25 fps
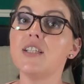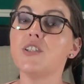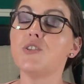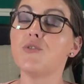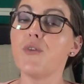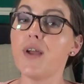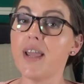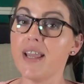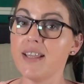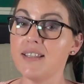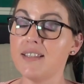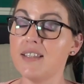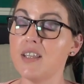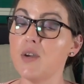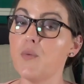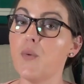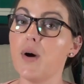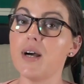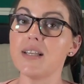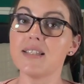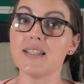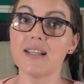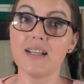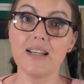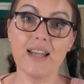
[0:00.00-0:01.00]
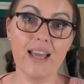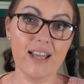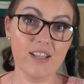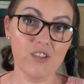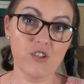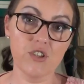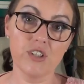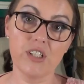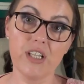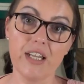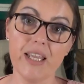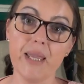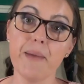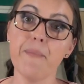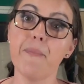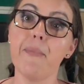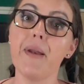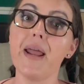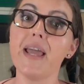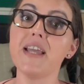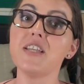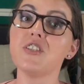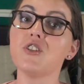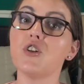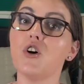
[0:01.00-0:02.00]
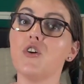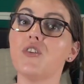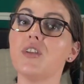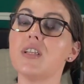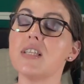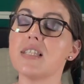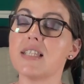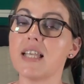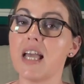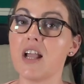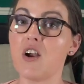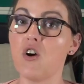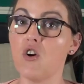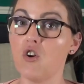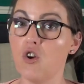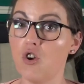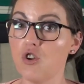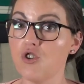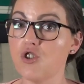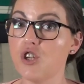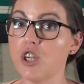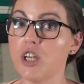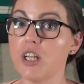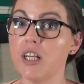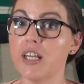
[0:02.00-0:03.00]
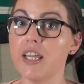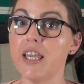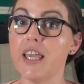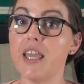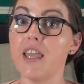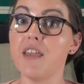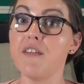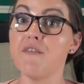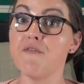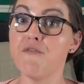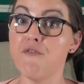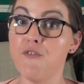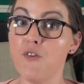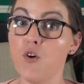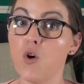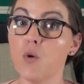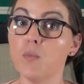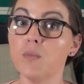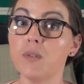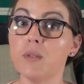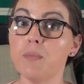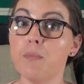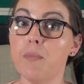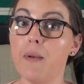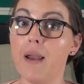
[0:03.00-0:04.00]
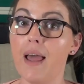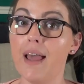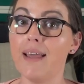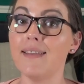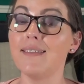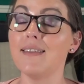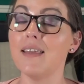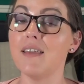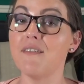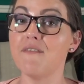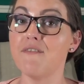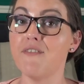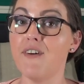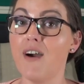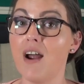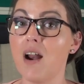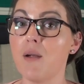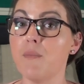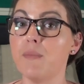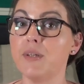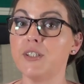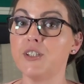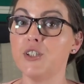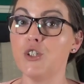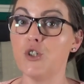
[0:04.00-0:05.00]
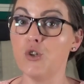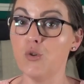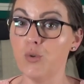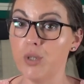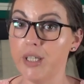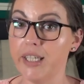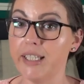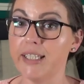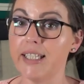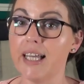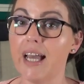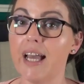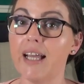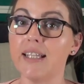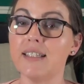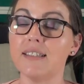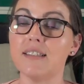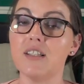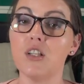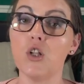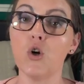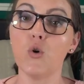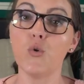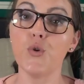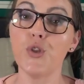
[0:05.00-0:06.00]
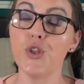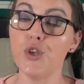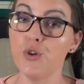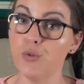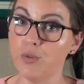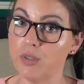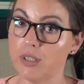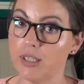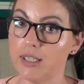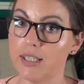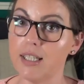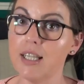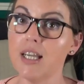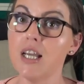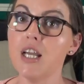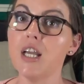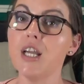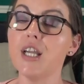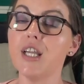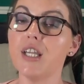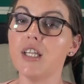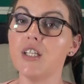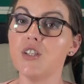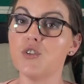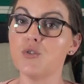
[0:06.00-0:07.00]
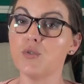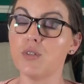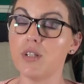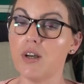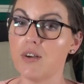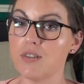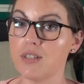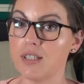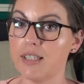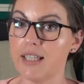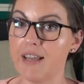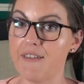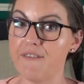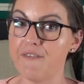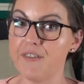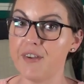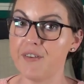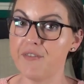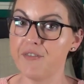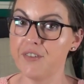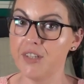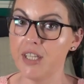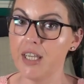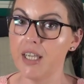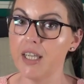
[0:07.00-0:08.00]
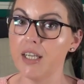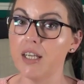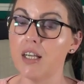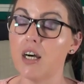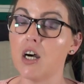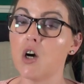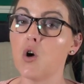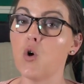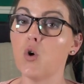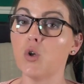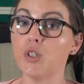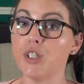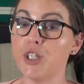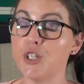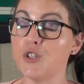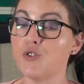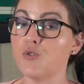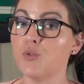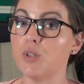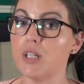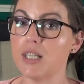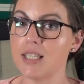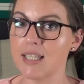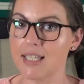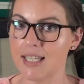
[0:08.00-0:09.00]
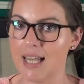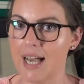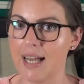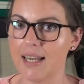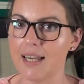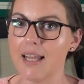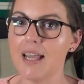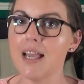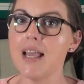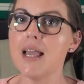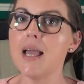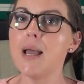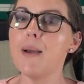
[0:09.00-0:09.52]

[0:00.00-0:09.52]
Tracy was allegedly placed on the psychologically informed planned environment unit at Low Newton in 2015, according to The Sun.